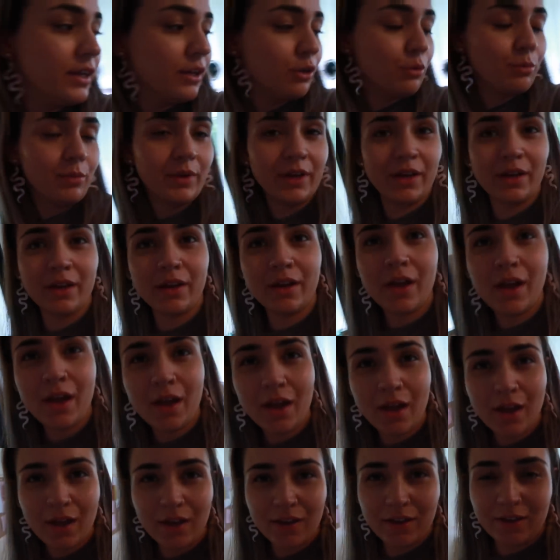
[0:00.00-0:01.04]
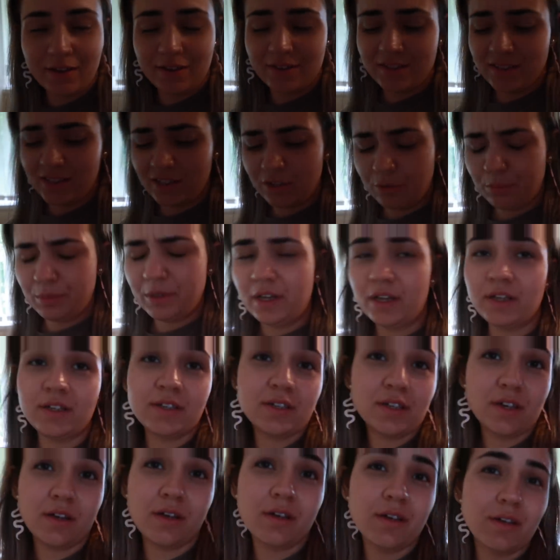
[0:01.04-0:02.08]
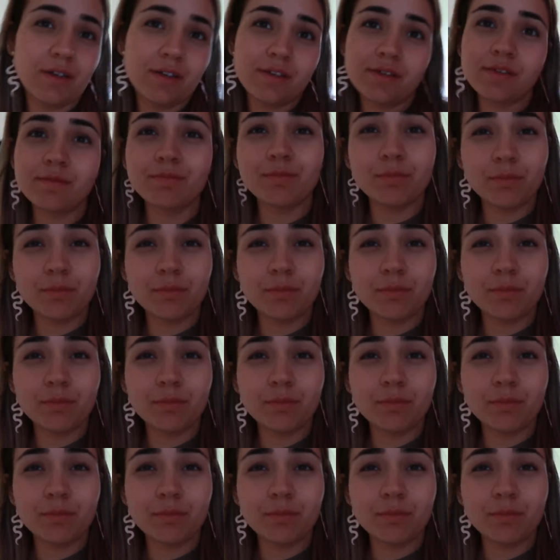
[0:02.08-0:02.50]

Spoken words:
little bit. It is a little bit later. I'm